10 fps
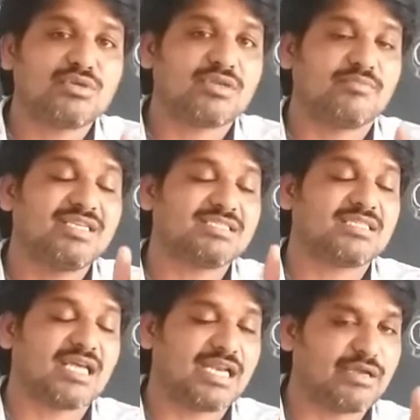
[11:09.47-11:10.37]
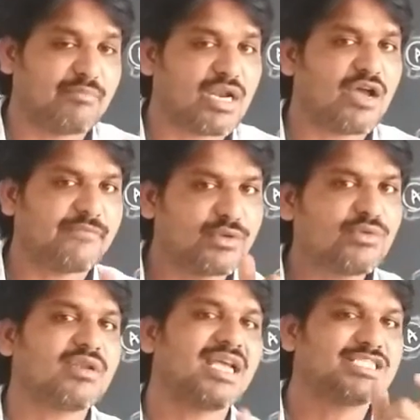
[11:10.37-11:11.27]
means the number of
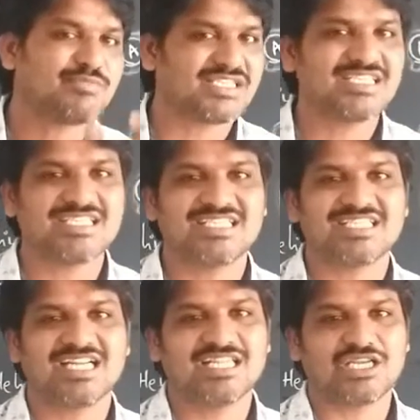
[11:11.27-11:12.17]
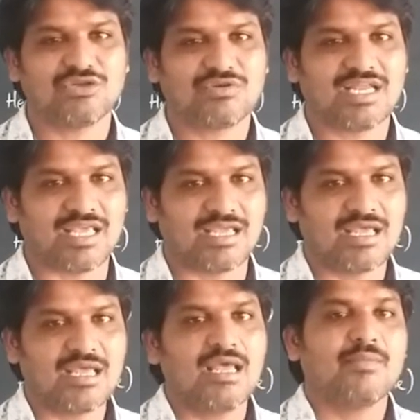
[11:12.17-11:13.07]
nucleons present inside the nuclei
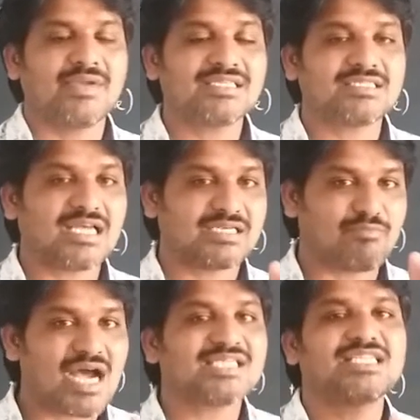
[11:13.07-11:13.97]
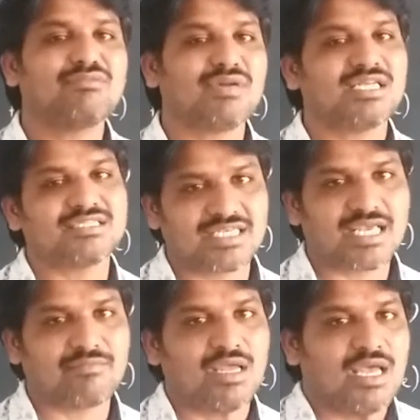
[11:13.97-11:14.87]
means that mass number is
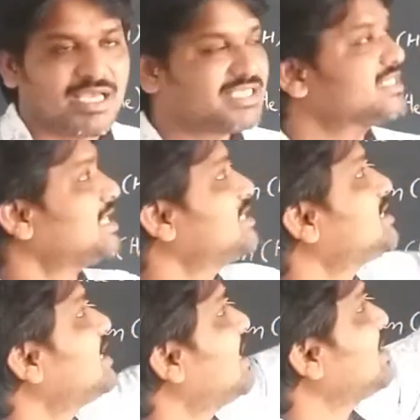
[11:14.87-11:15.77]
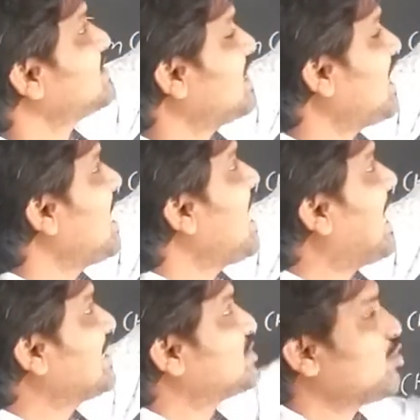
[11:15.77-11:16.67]
same, is considered as a
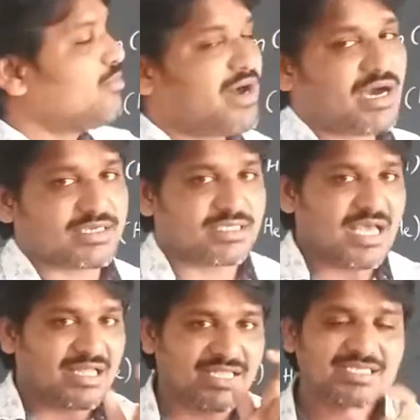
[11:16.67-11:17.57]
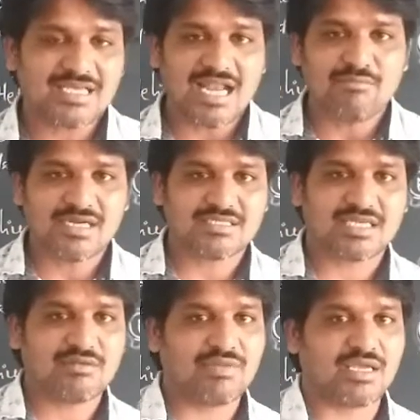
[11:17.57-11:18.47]
isobars. These elements
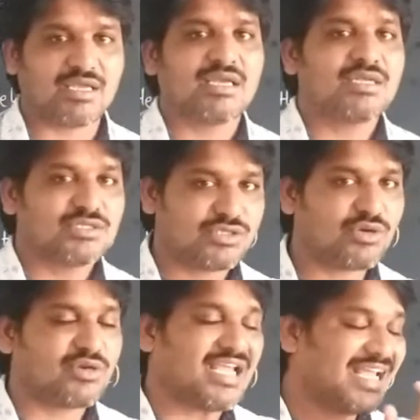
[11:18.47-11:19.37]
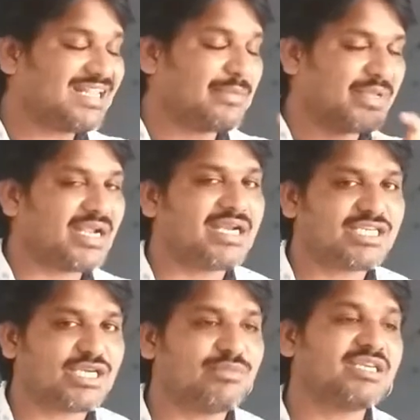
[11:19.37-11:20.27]
can be shown in the
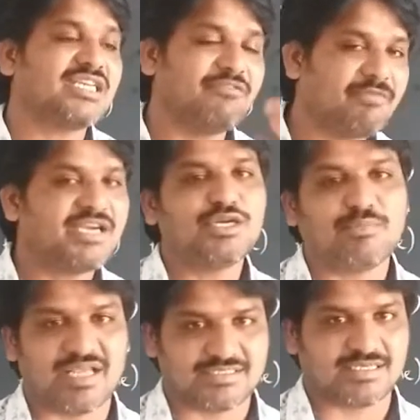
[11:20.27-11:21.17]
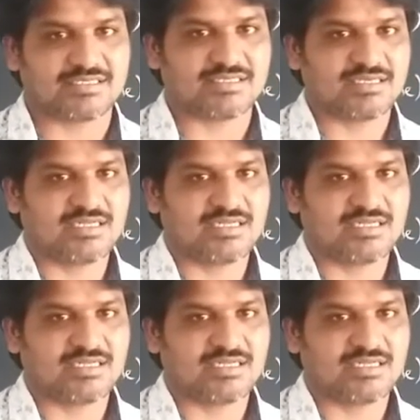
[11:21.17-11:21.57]
periodic table at different places.